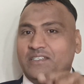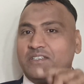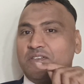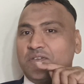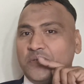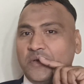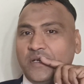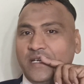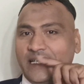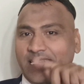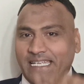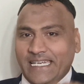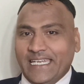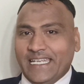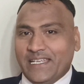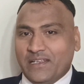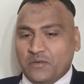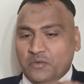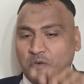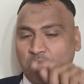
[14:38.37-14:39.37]

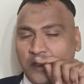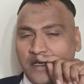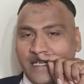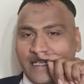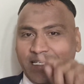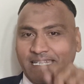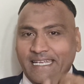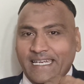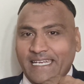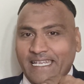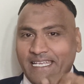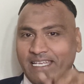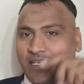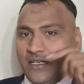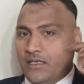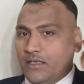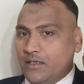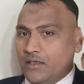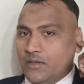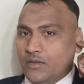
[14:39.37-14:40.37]
storytelling, only
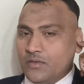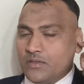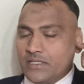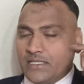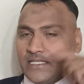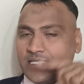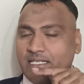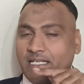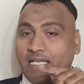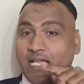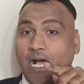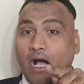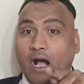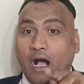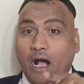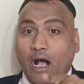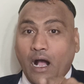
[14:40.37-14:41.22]
telling, no listening.